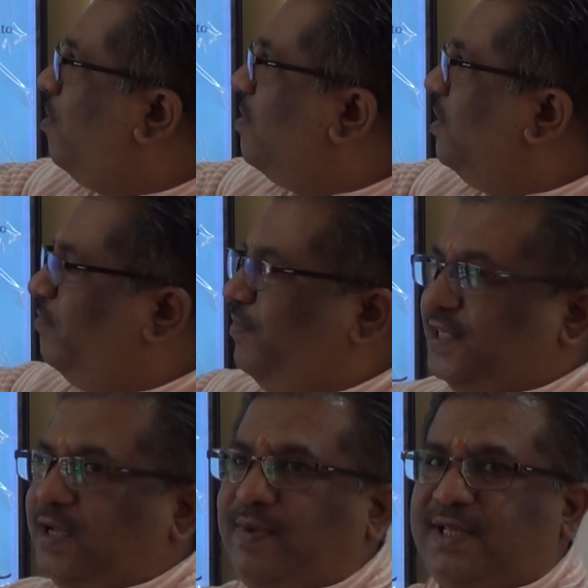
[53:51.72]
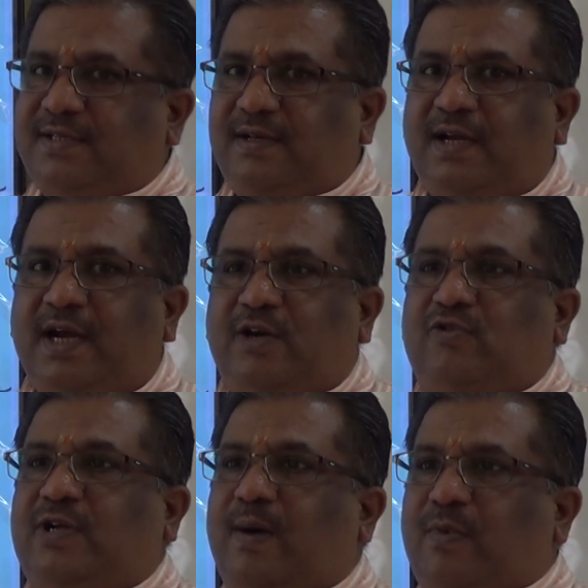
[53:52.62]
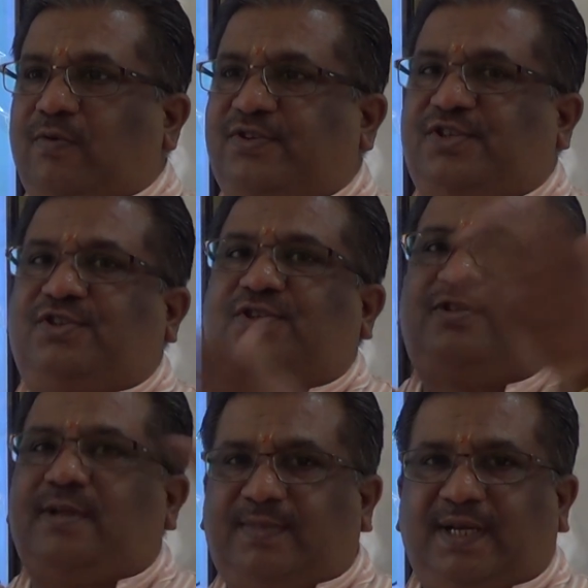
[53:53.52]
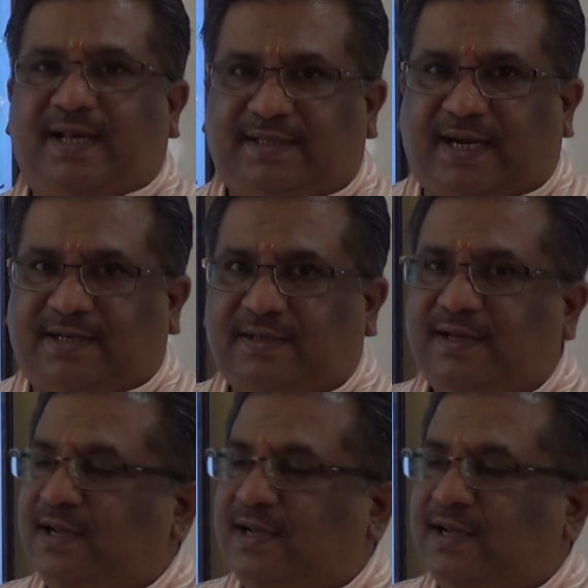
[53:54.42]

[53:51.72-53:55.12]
occur. Fizzing means it should come out, something like that.